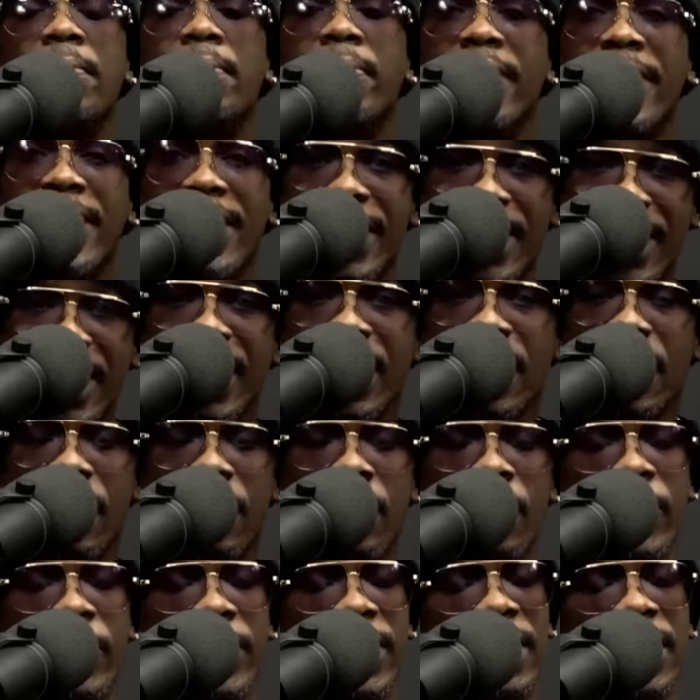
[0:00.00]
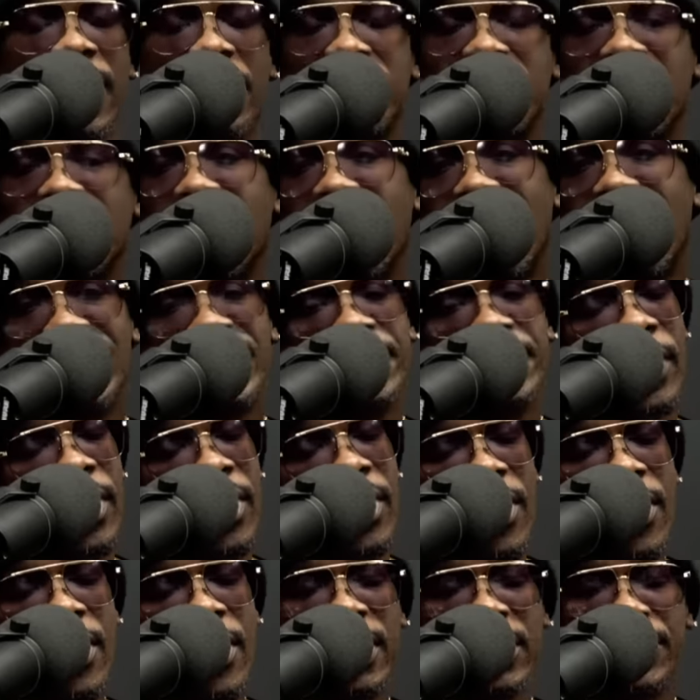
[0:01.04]
here, when it comes to gospel
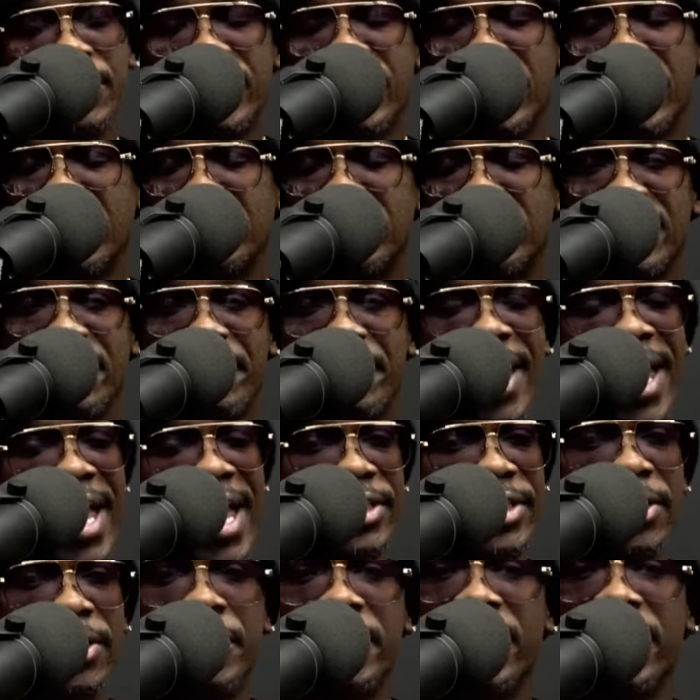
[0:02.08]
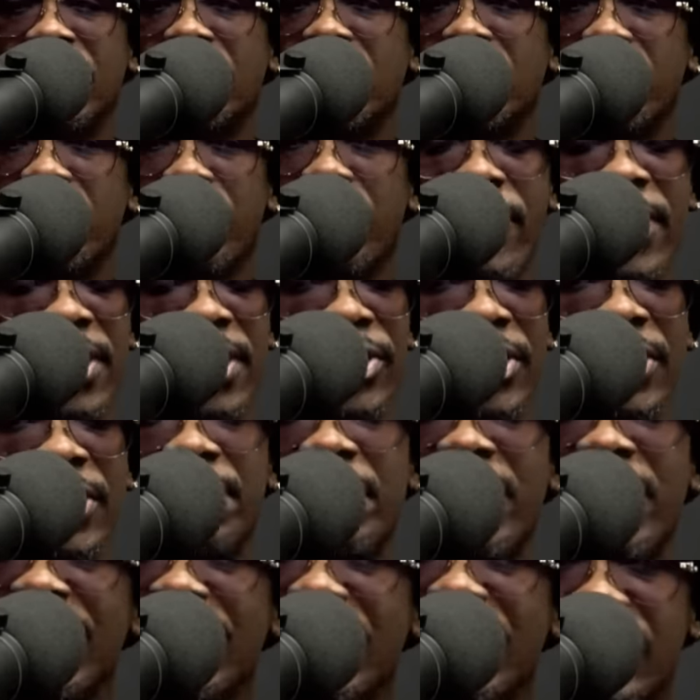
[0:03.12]
artists, when it comes to pastors, when it comes to preachers,
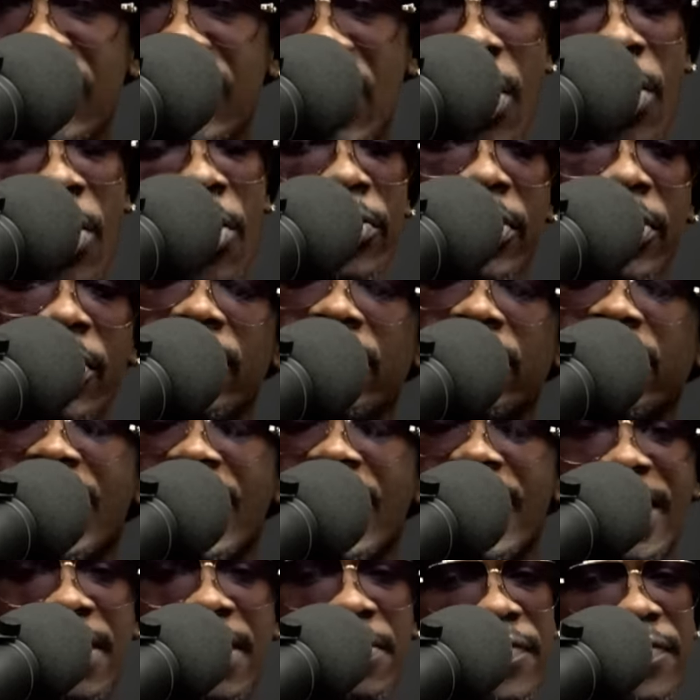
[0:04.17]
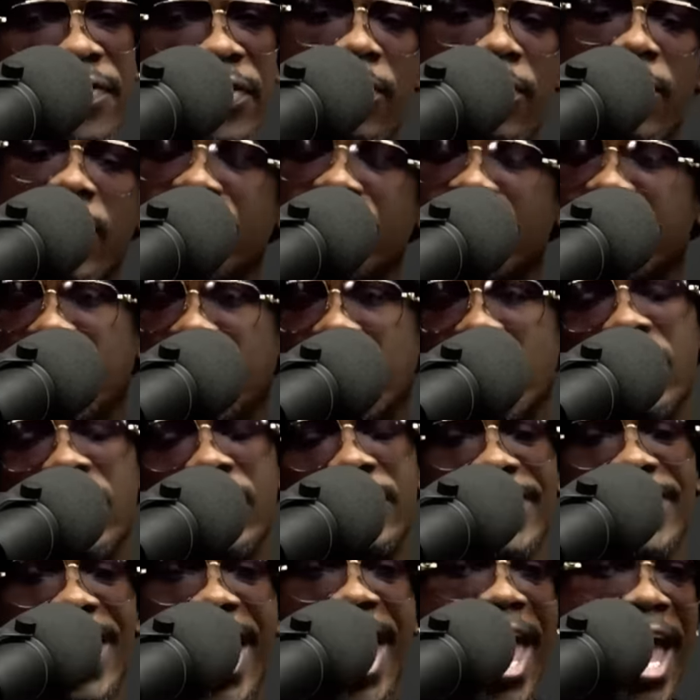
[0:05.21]
business owners, influencers,
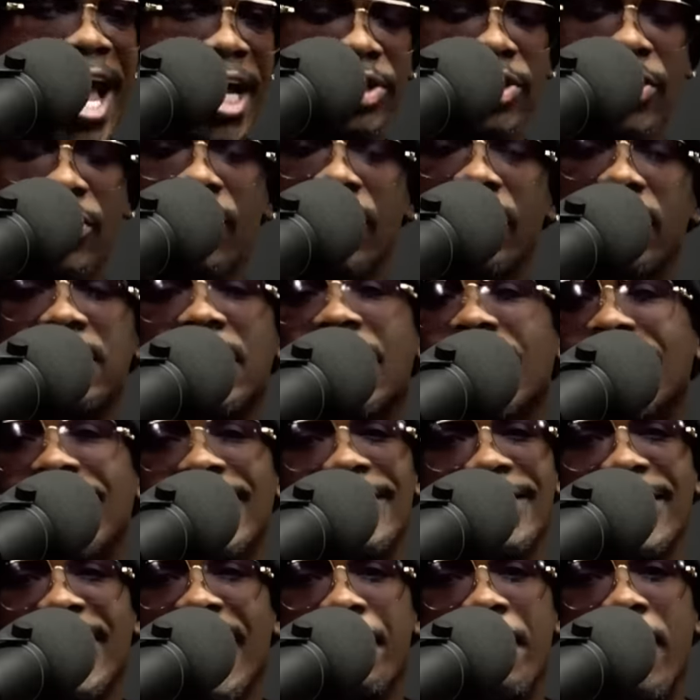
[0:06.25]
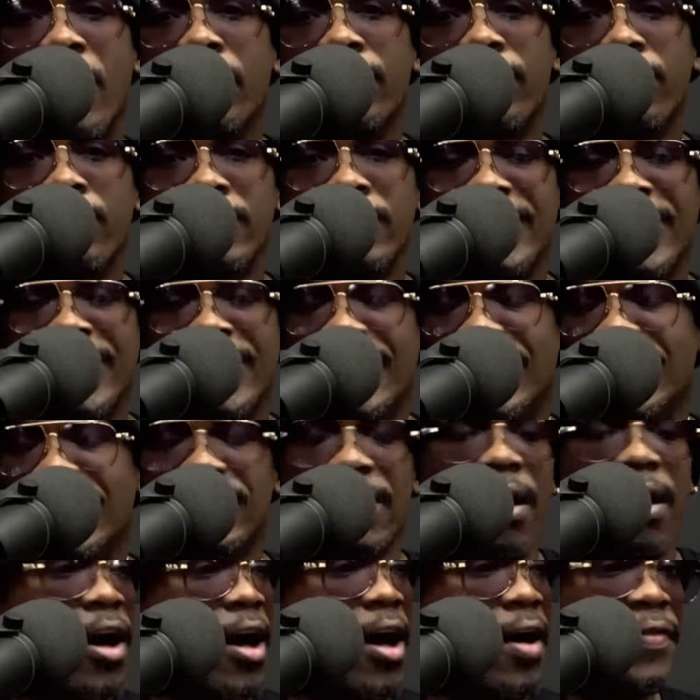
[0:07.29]
actors, see, I'm all those things.
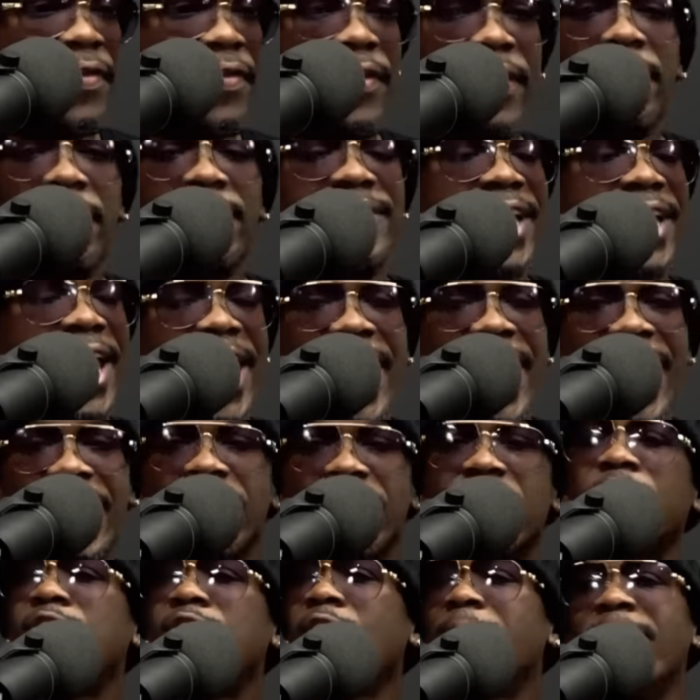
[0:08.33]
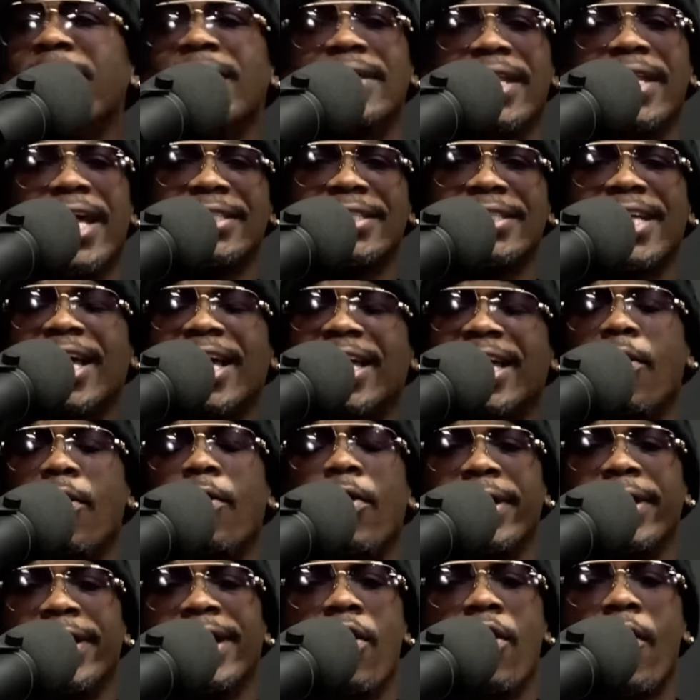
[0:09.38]
Author, dad, there's so many things that go
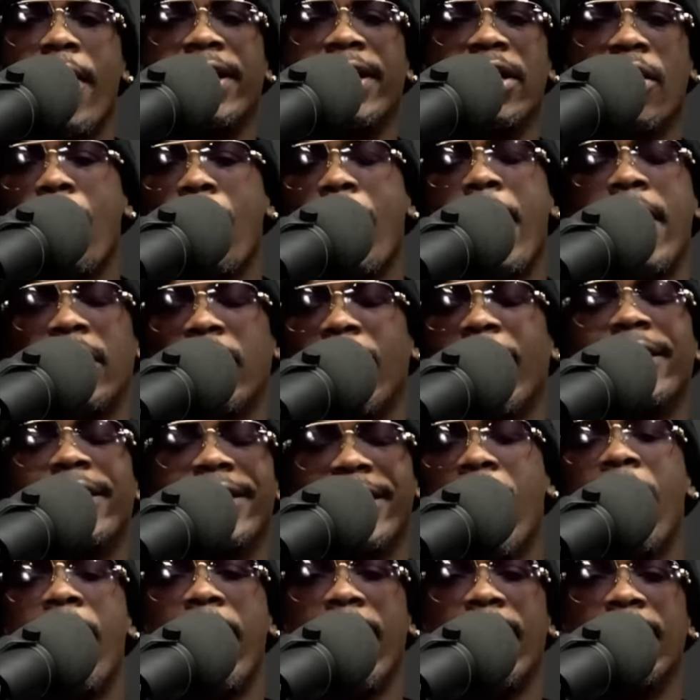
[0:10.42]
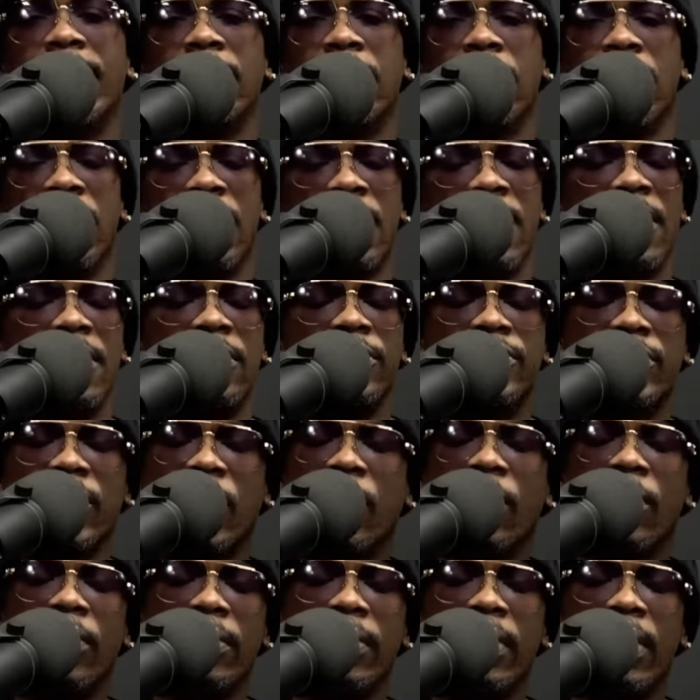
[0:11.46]
on and on and go on and on and on.
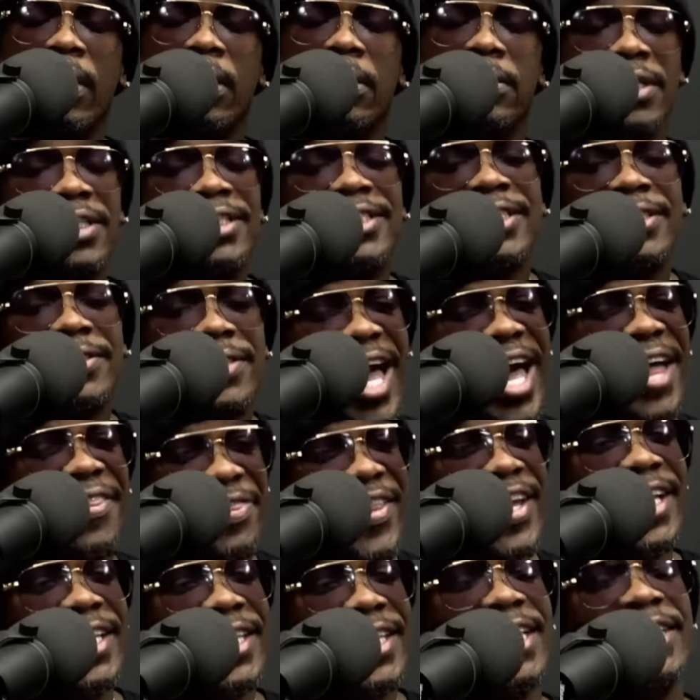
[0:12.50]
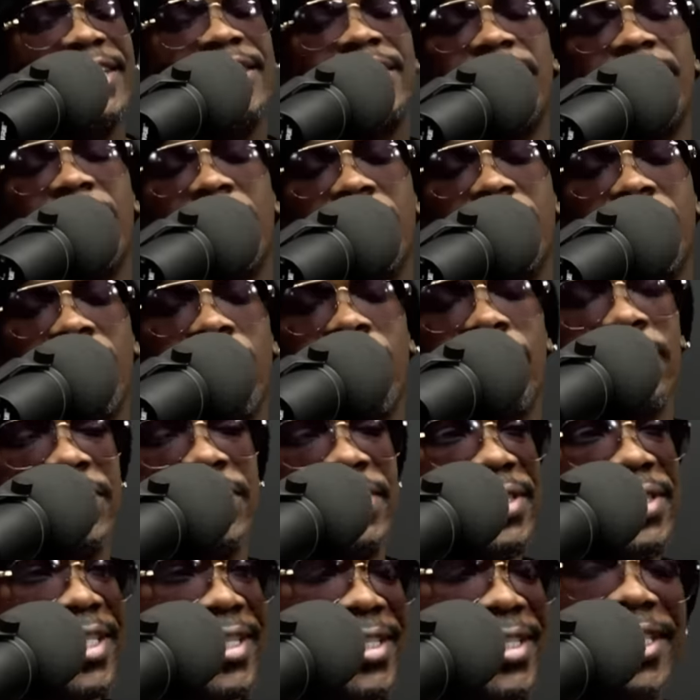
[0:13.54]
So this is, I think that's the
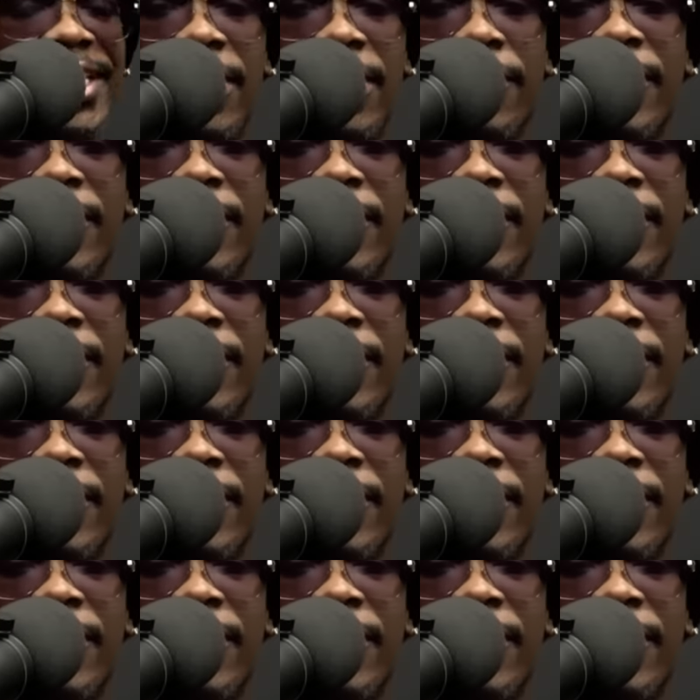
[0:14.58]
the secret